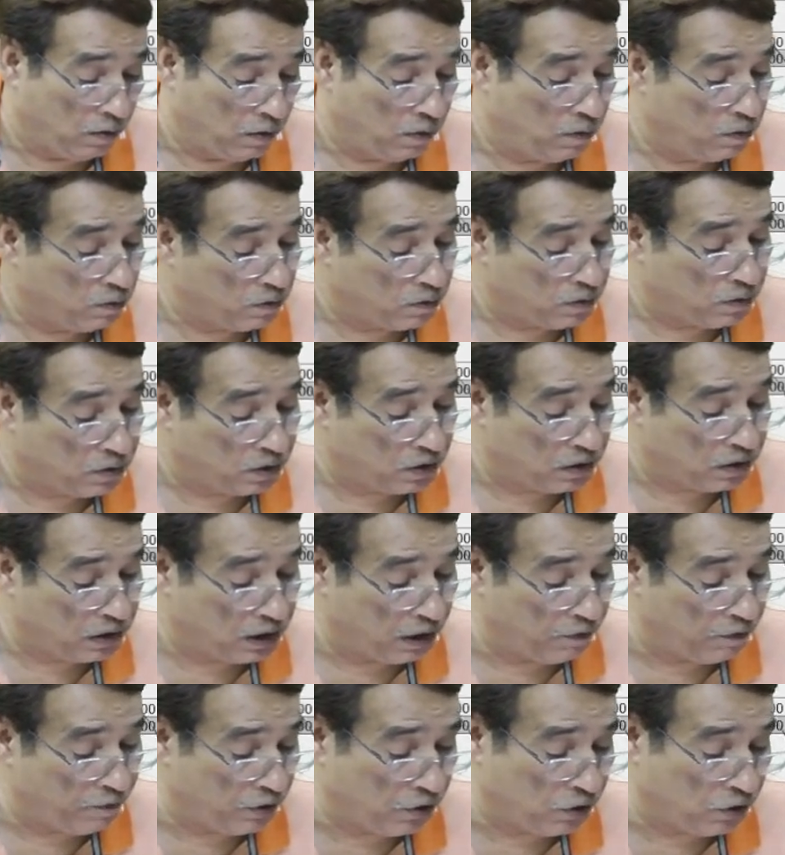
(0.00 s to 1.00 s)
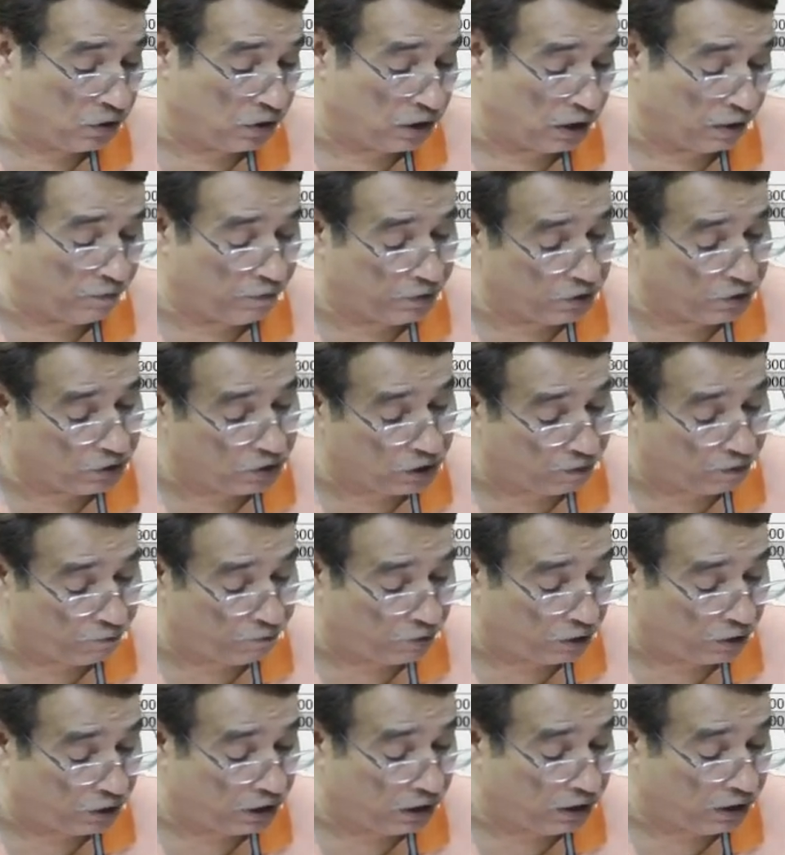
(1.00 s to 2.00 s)
7 7 are
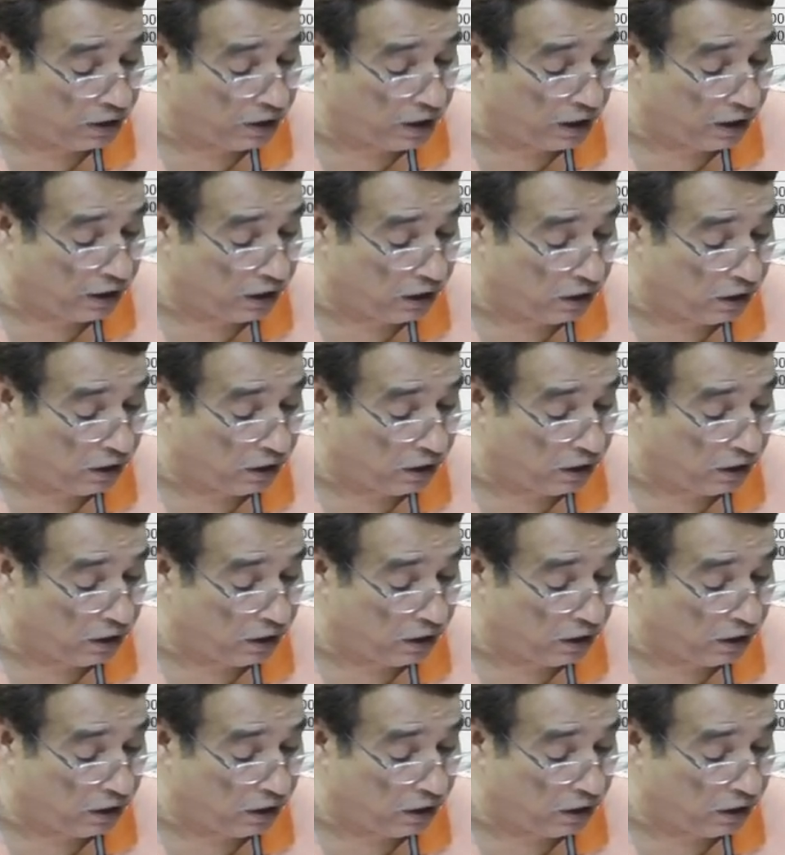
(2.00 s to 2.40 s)
49